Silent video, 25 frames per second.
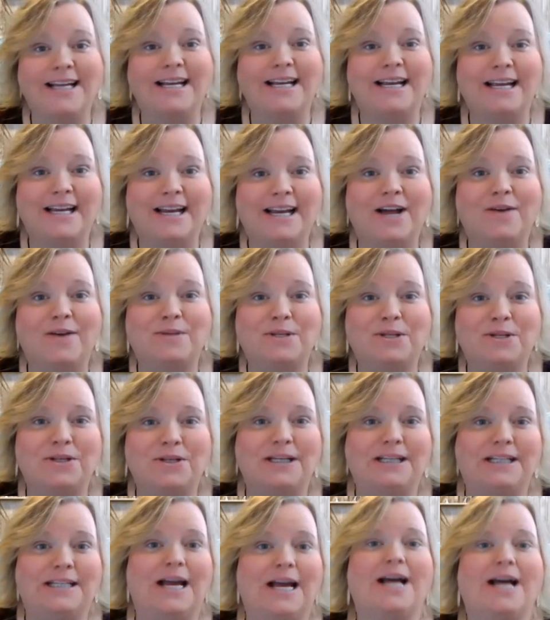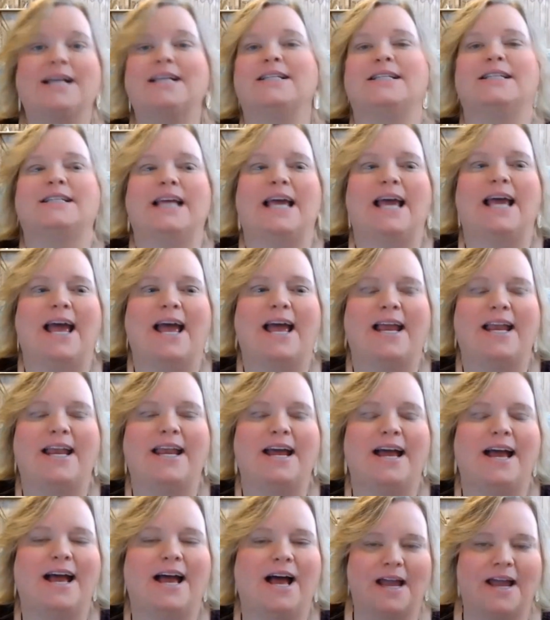it absolutely does.
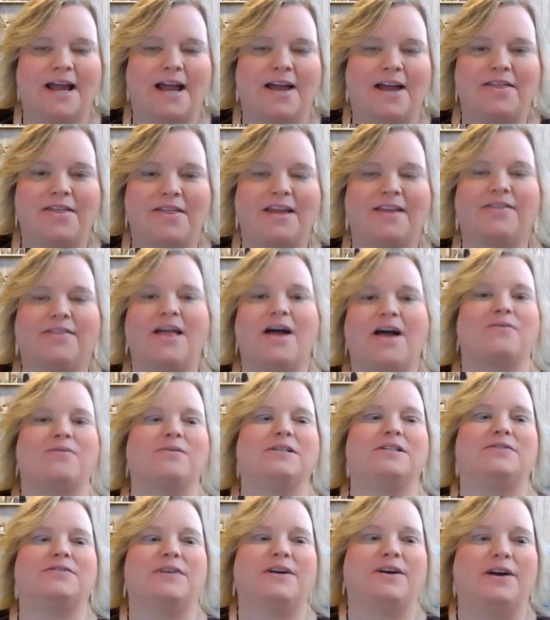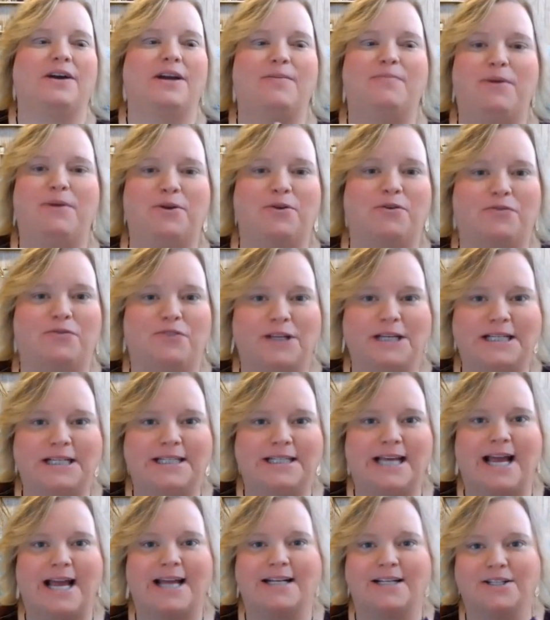And I think that was very beautifully
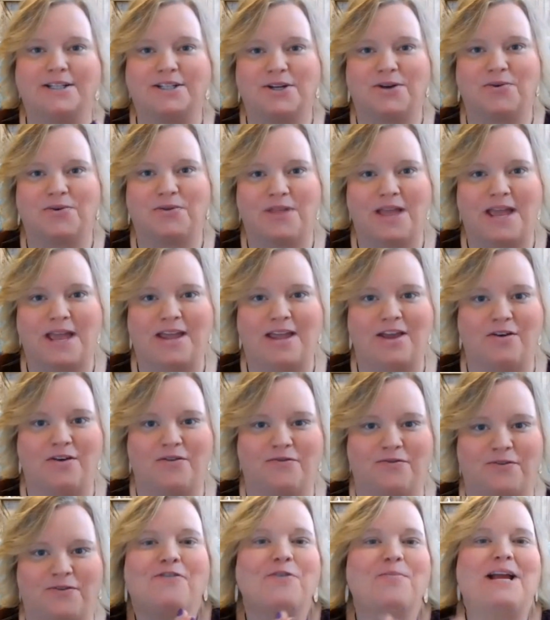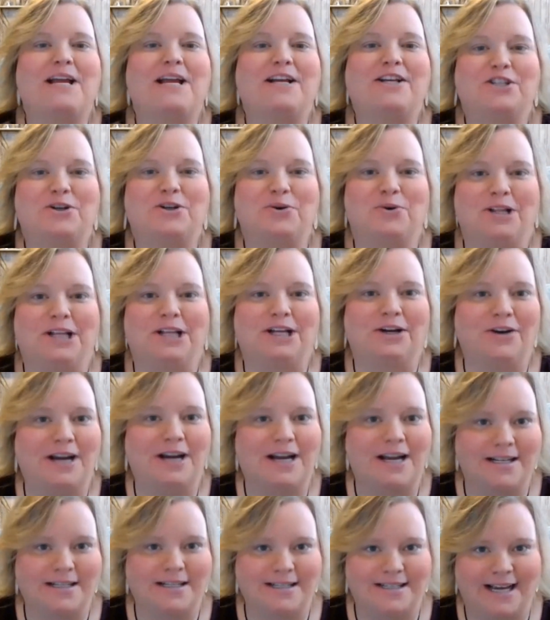said. So thank you for being so clear
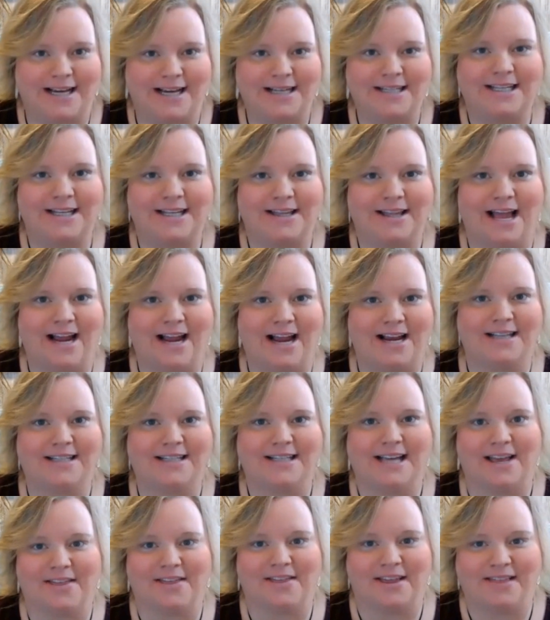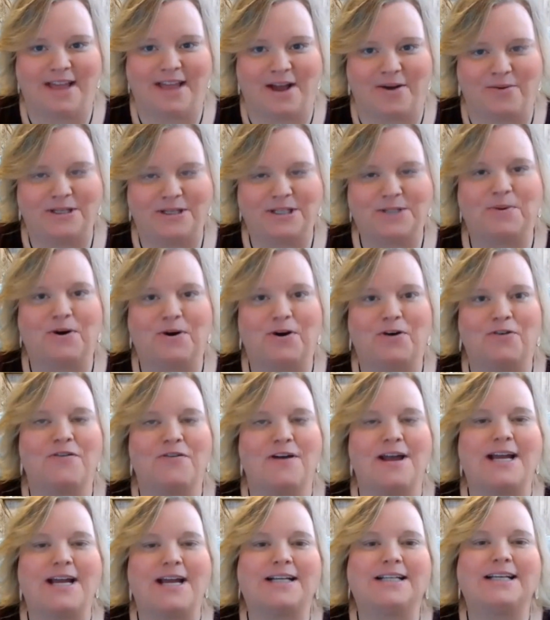and concise in that, because I think that was
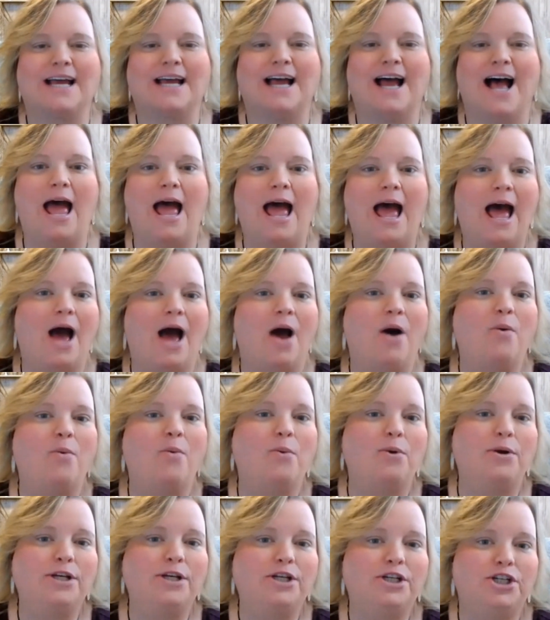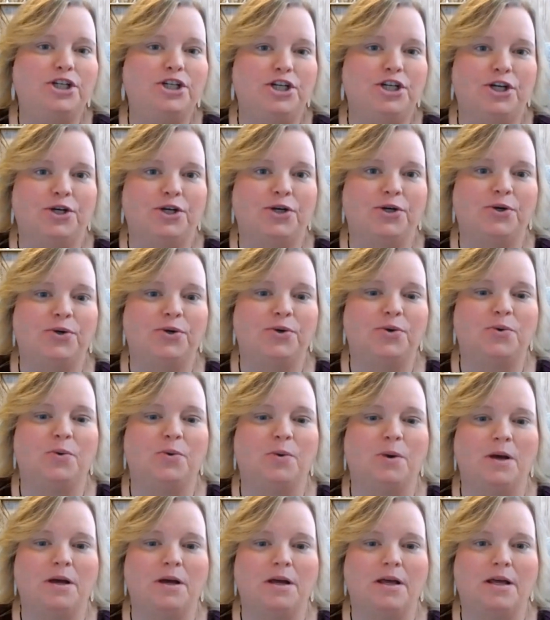perfect. How would
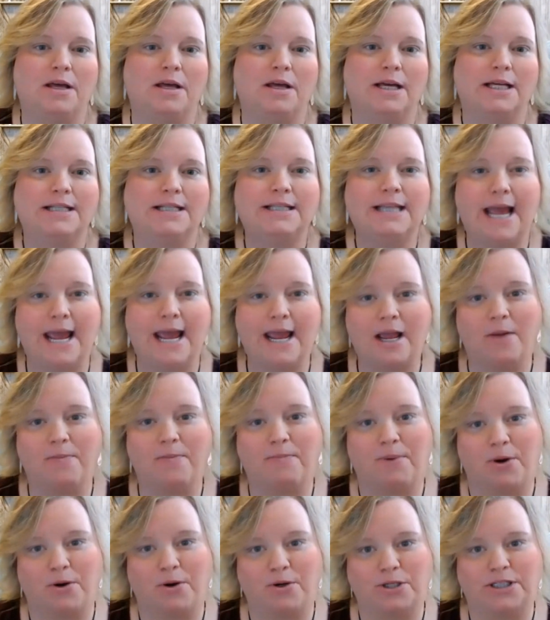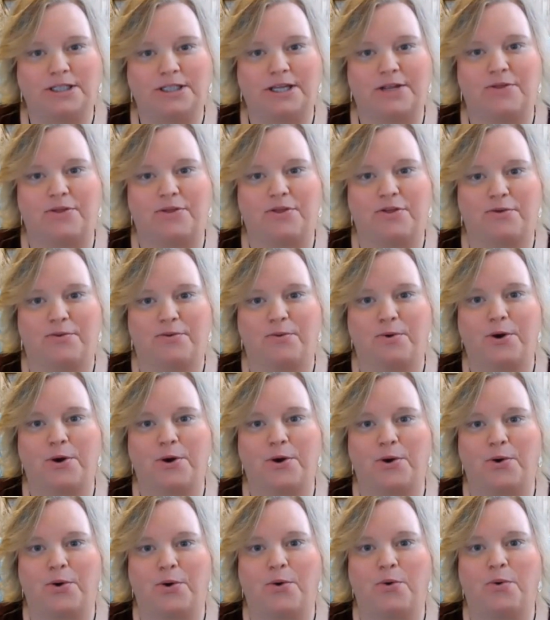you take a person
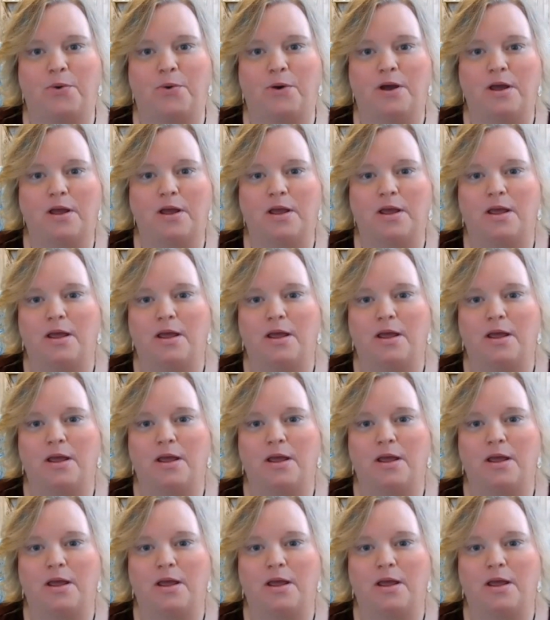through